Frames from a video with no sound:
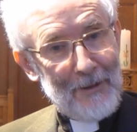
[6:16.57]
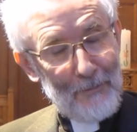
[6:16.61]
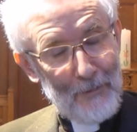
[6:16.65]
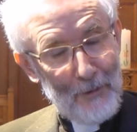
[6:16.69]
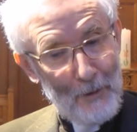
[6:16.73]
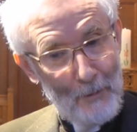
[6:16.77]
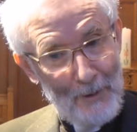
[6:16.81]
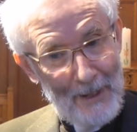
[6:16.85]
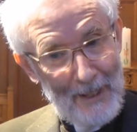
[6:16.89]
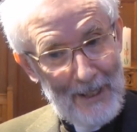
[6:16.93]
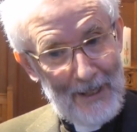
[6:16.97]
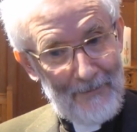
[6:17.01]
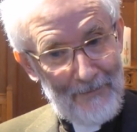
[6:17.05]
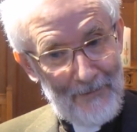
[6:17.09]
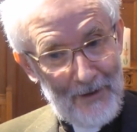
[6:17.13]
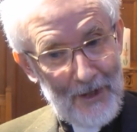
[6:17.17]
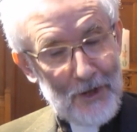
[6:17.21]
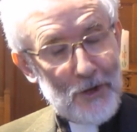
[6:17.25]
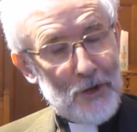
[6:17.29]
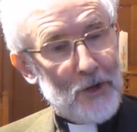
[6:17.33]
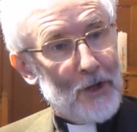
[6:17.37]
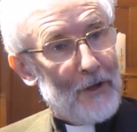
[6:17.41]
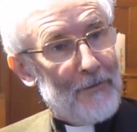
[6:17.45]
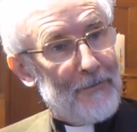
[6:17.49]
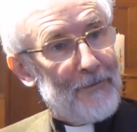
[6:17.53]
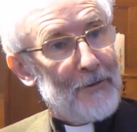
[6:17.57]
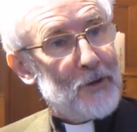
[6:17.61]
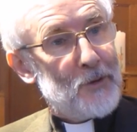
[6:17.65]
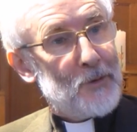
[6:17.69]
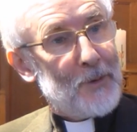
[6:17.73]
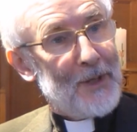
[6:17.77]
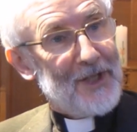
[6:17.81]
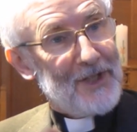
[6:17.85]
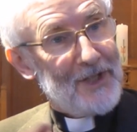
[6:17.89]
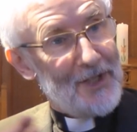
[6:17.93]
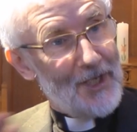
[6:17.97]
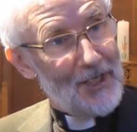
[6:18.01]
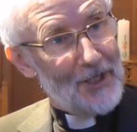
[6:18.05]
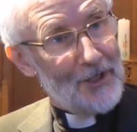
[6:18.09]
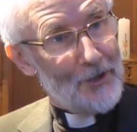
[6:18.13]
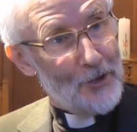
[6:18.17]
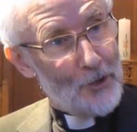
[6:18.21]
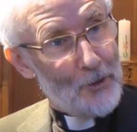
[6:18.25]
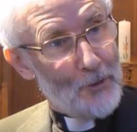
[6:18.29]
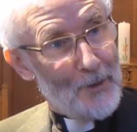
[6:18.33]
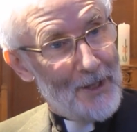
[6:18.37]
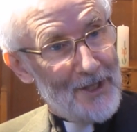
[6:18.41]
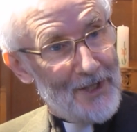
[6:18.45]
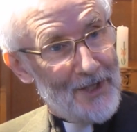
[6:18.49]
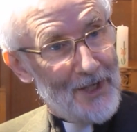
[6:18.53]
but we have this year from 28
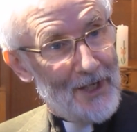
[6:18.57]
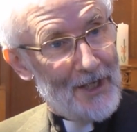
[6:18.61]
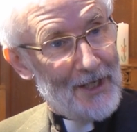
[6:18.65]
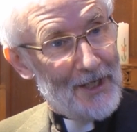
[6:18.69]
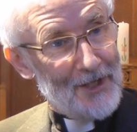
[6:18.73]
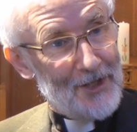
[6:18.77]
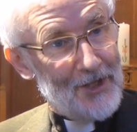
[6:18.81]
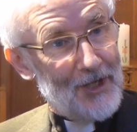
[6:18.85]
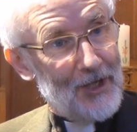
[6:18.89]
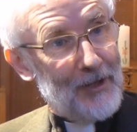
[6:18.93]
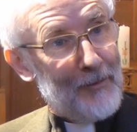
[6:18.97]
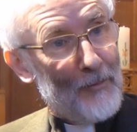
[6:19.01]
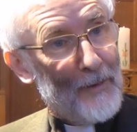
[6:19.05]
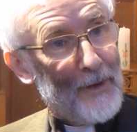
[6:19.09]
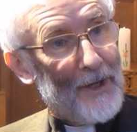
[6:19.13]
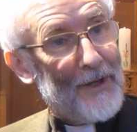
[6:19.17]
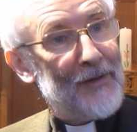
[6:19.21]
to 2019